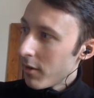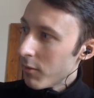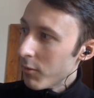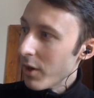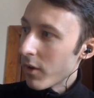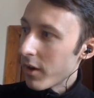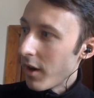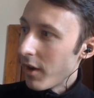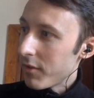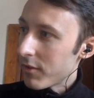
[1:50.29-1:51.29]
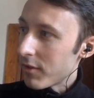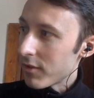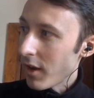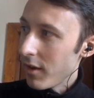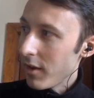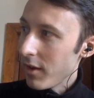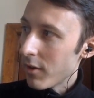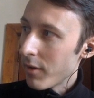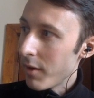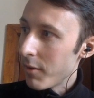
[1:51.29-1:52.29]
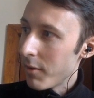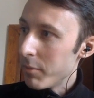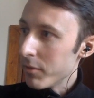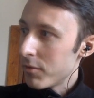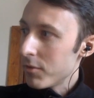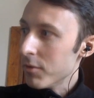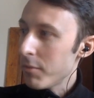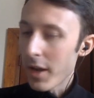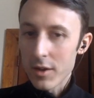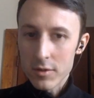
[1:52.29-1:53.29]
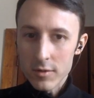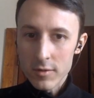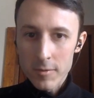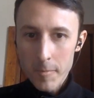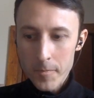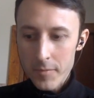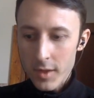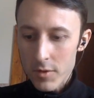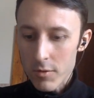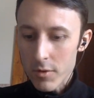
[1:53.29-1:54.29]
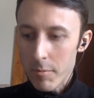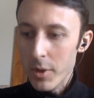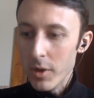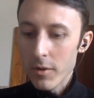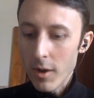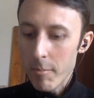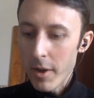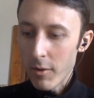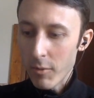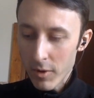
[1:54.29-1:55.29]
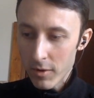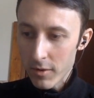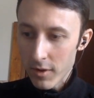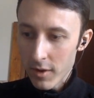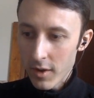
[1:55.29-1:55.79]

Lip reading: reorganizing society around people's true passions, you could build a better world